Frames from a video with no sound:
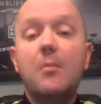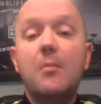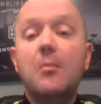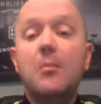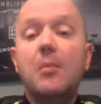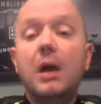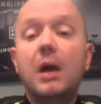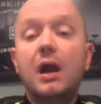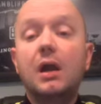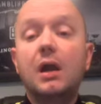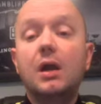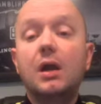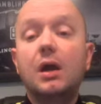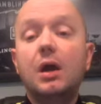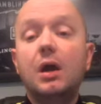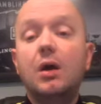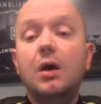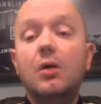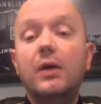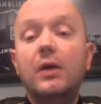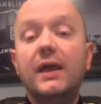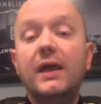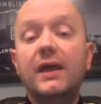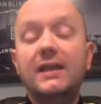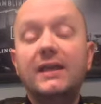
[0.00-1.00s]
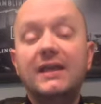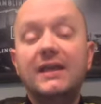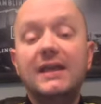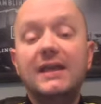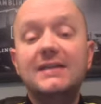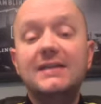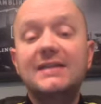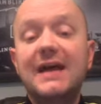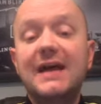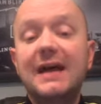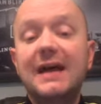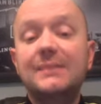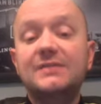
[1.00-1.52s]
Marco and Ken
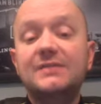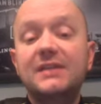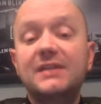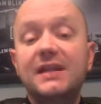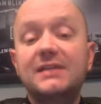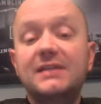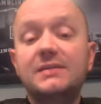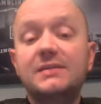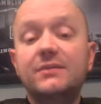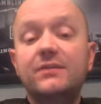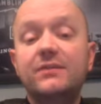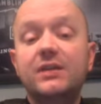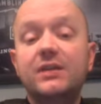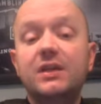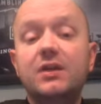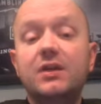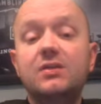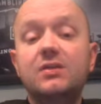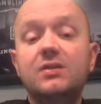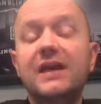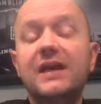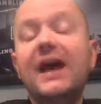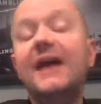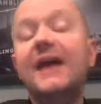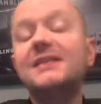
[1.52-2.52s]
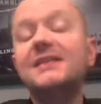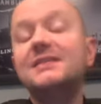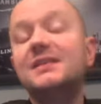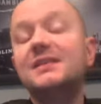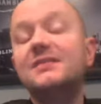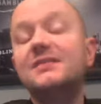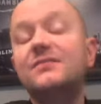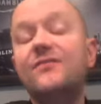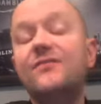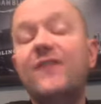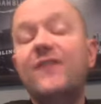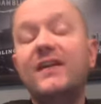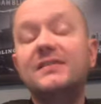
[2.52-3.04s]
Thompson had some videos, as
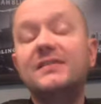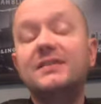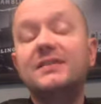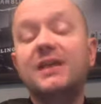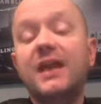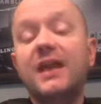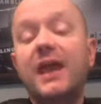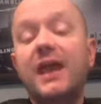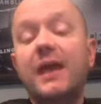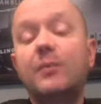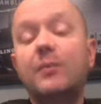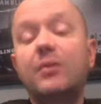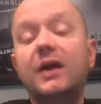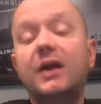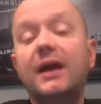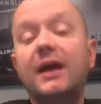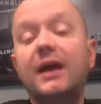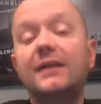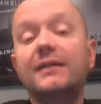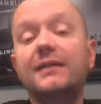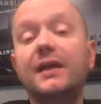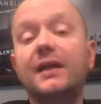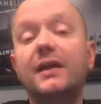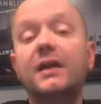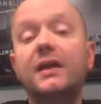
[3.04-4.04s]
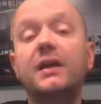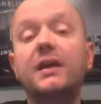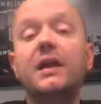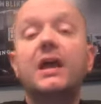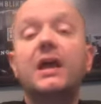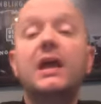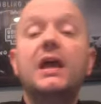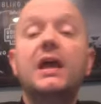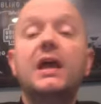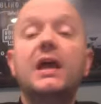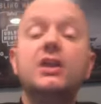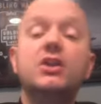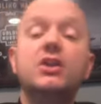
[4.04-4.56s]
did Fezzik and Brian Leonard.
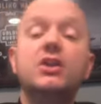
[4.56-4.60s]
And you